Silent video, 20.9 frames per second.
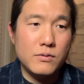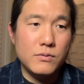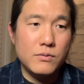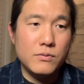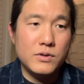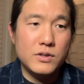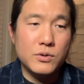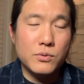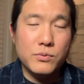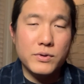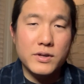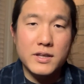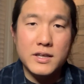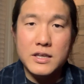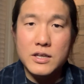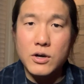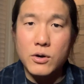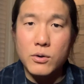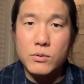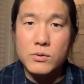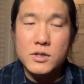don't really
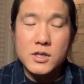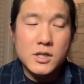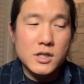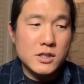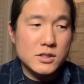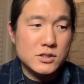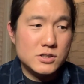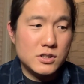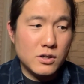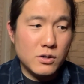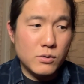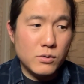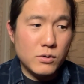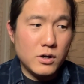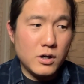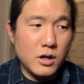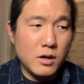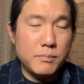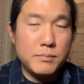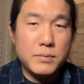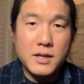know. So
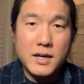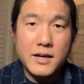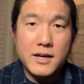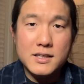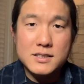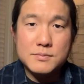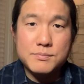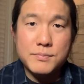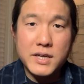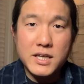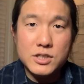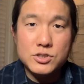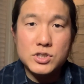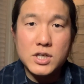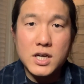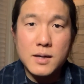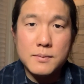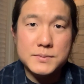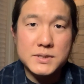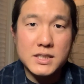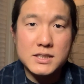apply as many
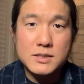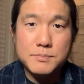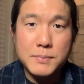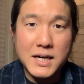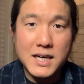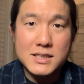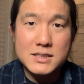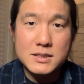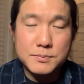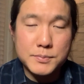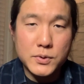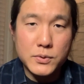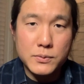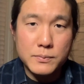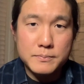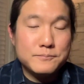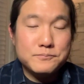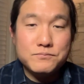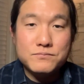jobs as possible.